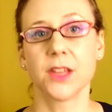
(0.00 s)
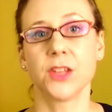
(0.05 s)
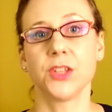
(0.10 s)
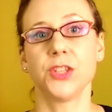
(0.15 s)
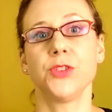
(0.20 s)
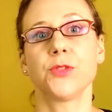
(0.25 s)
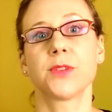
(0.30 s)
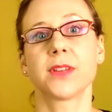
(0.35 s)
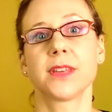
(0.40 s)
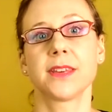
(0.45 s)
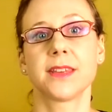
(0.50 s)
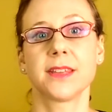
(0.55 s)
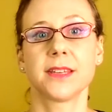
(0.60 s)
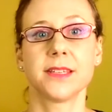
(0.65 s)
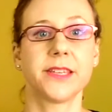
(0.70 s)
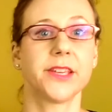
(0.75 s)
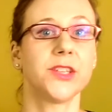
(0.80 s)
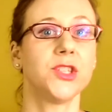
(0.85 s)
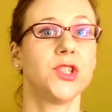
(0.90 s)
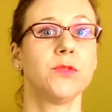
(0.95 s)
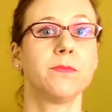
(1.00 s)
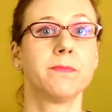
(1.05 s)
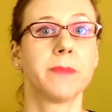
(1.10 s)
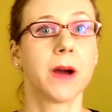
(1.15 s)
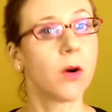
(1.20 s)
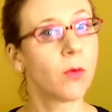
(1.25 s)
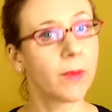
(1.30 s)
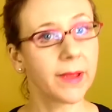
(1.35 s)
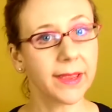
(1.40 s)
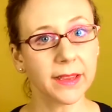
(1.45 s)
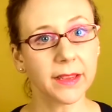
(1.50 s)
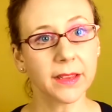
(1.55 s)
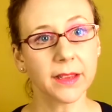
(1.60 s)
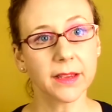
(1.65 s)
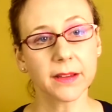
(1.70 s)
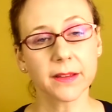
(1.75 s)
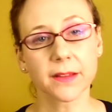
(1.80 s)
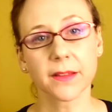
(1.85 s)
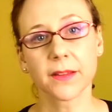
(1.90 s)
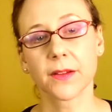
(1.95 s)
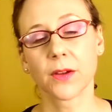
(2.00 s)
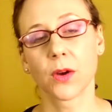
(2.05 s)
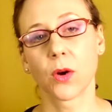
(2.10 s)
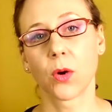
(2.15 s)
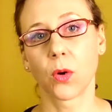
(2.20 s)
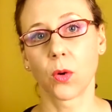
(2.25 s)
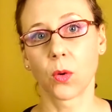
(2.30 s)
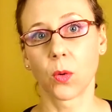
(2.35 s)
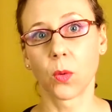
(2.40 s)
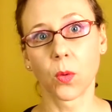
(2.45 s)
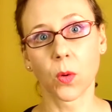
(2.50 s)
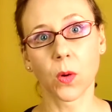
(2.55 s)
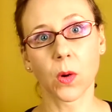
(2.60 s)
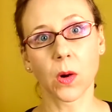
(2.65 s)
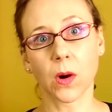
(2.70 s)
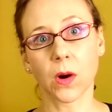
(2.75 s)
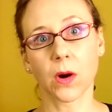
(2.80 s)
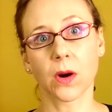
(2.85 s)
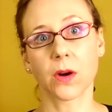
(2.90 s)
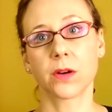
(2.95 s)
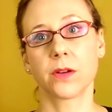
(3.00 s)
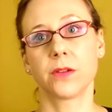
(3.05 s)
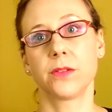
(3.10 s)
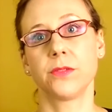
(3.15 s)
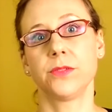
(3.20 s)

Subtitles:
You can continue bowing, or